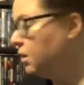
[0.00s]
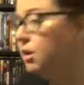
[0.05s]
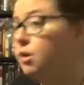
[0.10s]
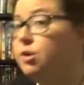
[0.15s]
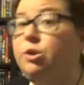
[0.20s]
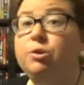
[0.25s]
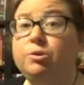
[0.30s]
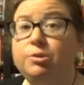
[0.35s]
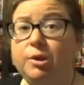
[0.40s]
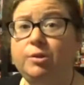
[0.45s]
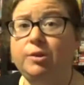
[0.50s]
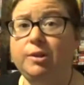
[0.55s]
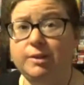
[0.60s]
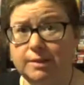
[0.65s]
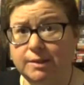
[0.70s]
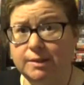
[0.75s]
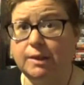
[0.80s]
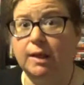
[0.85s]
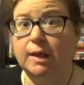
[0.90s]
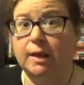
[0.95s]
You'll
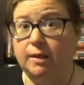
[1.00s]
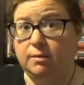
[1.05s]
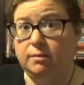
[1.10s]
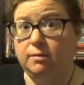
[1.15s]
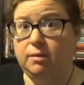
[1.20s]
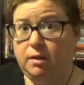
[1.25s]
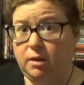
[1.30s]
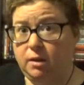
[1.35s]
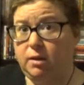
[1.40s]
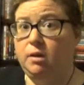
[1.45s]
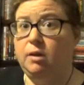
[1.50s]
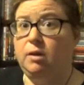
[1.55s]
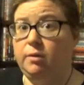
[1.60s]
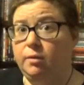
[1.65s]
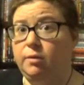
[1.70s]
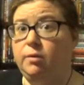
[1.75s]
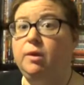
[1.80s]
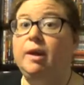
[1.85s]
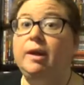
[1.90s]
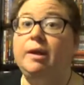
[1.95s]
notice that,
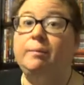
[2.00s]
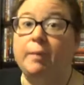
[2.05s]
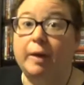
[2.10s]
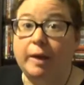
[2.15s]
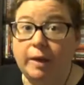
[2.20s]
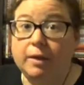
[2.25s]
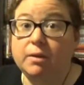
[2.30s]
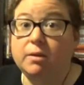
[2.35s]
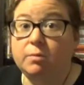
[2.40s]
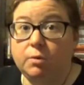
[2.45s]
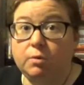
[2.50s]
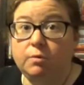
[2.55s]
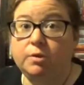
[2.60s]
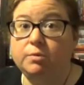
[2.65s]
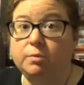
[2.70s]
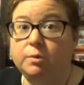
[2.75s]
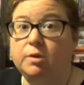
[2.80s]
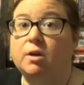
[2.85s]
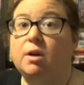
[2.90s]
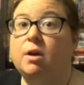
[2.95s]
like many of the
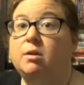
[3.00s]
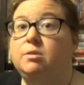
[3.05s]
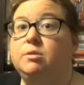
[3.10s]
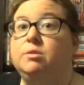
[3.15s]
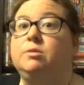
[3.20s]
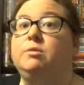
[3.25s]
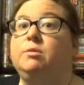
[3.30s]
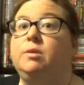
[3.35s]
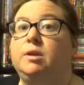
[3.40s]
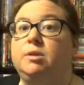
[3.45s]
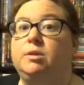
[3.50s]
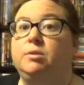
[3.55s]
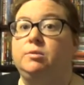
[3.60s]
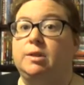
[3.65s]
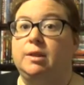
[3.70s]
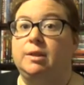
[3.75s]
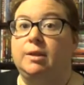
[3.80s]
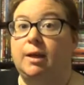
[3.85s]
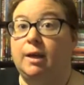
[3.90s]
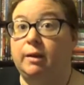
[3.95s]
movies we talk to, I do
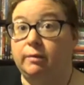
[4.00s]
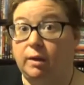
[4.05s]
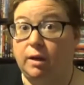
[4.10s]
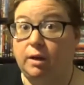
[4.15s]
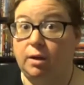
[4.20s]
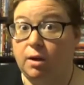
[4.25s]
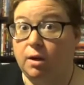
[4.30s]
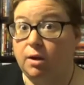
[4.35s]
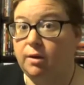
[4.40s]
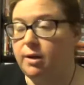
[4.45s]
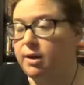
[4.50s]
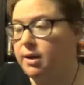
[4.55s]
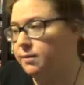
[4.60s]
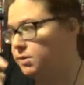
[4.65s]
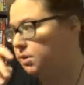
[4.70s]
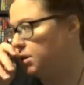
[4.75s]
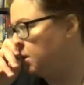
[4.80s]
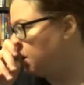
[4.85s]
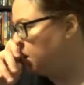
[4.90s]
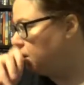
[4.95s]
tend to have a lot of
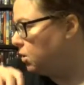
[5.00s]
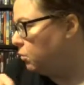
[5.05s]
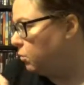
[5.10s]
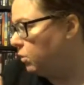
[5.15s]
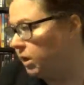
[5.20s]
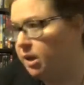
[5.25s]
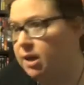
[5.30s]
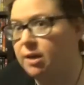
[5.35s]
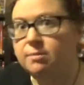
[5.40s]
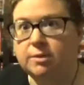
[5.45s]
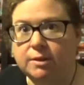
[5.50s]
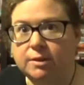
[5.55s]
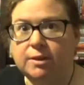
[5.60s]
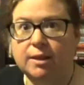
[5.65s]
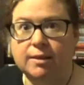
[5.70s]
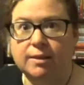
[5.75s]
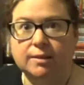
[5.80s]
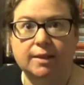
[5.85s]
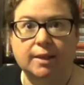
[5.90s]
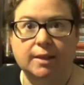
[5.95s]
autographs. When it comes to
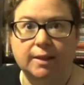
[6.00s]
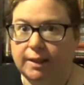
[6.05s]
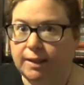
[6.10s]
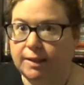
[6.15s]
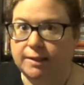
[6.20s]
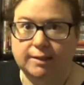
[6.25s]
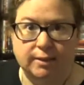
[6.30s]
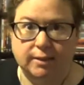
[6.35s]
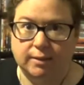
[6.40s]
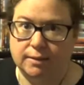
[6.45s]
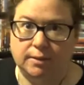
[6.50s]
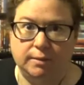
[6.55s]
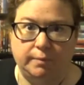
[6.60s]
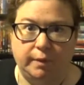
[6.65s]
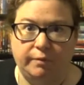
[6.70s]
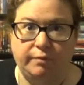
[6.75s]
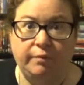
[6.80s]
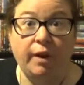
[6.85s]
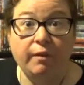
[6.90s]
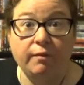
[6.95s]
Day of the Dead, like I said, this is my
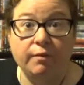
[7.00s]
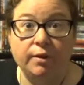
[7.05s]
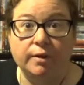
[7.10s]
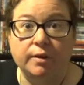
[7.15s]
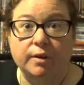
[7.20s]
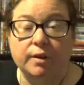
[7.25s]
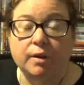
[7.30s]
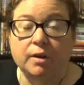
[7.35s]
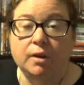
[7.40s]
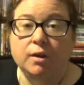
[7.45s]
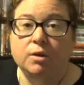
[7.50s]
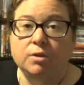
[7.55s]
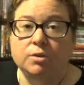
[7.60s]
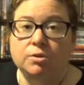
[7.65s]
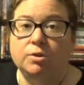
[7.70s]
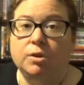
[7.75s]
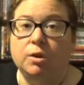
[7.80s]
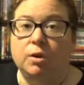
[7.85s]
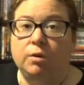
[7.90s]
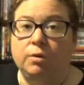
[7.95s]
favorite,
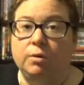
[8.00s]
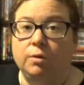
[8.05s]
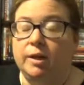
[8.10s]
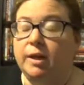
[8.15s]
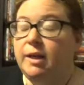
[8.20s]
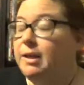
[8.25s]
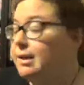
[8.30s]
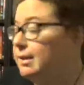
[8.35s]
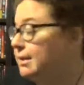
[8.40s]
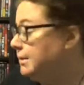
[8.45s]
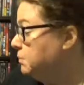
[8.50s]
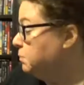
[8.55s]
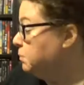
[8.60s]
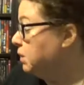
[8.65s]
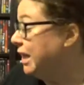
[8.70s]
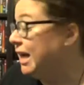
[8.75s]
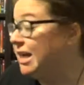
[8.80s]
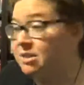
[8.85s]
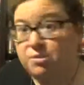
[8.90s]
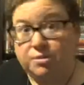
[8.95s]
so it is
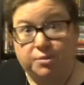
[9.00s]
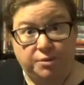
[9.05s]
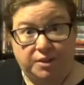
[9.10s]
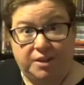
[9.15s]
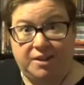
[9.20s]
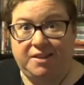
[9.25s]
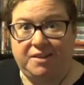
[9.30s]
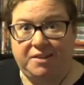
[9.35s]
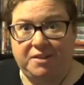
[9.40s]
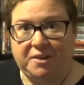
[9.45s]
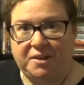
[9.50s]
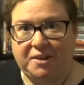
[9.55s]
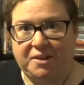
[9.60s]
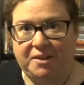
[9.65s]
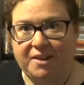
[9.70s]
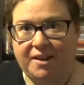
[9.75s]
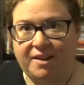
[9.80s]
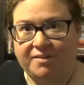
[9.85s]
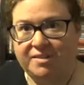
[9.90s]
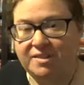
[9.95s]
plastered in
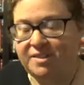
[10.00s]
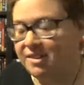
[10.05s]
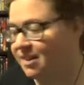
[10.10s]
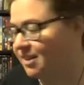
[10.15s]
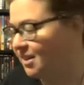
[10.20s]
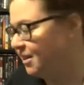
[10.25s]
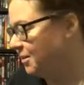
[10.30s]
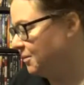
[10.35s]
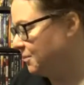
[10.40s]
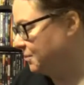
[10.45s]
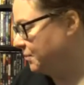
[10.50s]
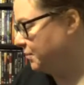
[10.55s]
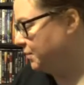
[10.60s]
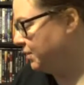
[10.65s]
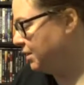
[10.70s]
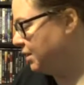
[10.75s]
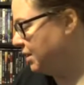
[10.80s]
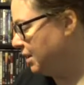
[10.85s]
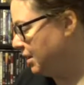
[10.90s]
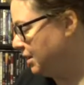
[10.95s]
autographs.
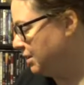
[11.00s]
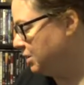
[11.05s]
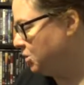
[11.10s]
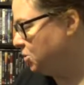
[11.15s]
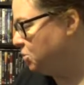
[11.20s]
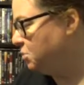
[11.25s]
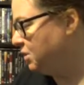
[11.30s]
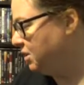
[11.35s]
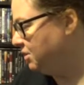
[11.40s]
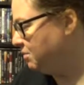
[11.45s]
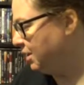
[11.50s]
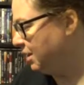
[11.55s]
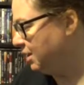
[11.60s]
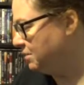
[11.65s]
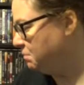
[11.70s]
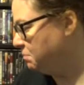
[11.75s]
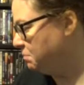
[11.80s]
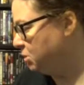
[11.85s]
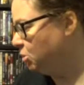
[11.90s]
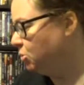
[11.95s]
I do believe my
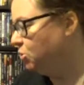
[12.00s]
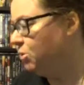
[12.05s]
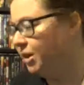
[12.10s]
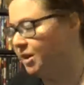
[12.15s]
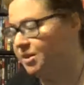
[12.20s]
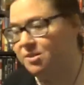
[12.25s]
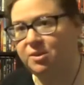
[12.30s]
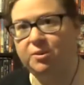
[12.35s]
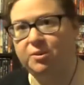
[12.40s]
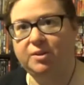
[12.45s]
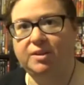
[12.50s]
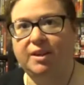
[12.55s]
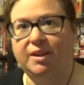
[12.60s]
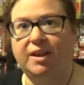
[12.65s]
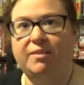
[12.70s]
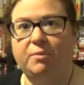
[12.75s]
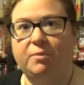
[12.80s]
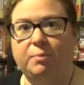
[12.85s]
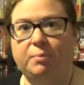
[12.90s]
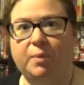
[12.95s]
Blu-ray is the only thing I
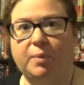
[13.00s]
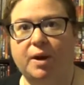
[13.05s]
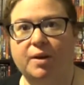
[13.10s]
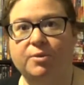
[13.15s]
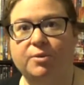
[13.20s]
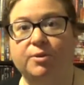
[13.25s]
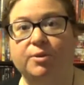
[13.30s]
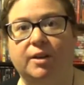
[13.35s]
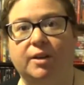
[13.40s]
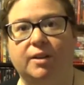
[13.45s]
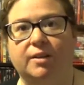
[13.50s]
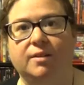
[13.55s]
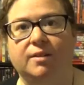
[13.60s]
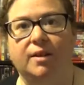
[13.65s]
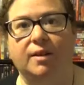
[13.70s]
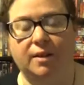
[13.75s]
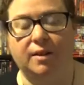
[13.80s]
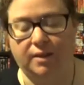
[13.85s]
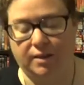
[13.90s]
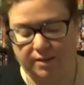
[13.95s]
haven't bothered to get
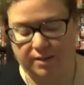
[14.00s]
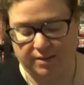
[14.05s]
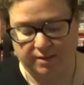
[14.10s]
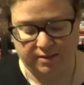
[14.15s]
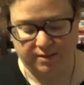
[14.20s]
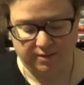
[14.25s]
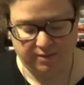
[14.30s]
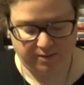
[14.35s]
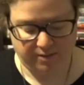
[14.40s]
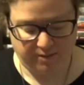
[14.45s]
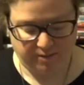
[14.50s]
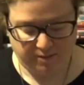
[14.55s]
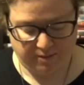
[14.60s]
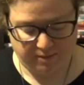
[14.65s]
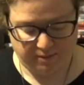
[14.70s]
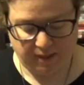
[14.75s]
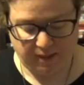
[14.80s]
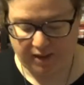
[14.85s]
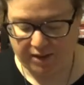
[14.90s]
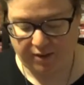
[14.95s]
any,
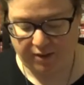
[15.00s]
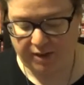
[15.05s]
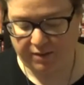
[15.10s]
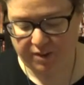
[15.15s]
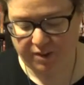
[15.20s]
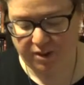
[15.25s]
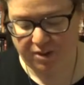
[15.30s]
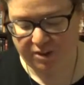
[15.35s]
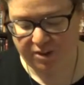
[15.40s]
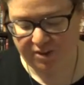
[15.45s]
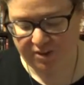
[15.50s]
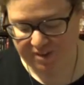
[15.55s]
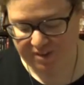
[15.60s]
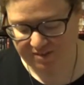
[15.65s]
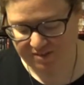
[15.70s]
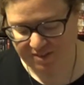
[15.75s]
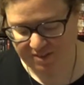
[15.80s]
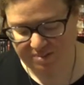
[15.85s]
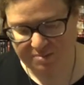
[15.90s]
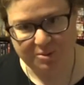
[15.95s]
yeah, I don't have any
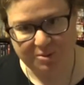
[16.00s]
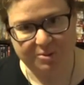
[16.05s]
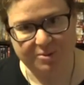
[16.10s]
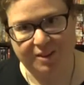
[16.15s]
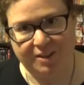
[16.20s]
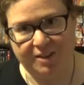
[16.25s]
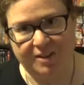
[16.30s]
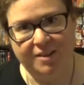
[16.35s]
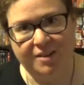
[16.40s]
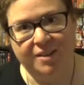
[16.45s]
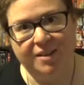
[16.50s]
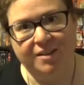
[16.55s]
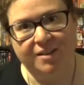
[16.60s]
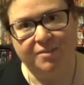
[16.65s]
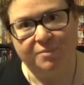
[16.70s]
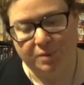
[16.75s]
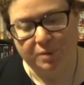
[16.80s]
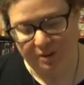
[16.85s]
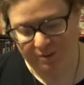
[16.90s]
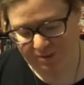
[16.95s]
autographs on the Blu-ray,
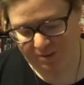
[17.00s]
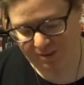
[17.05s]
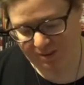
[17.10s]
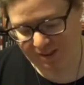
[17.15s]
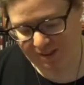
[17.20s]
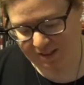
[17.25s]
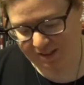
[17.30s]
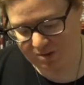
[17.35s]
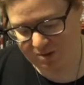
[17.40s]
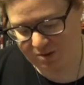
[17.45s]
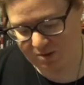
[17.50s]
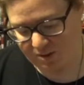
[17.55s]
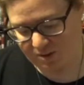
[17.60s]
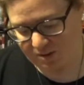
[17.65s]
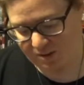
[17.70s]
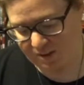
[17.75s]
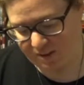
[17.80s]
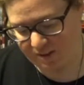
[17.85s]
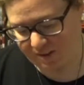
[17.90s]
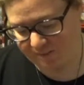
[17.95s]
believe it or not.
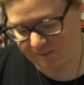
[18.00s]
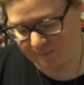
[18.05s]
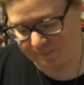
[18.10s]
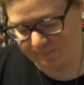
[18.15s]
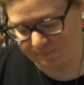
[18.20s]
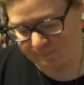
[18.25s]
So,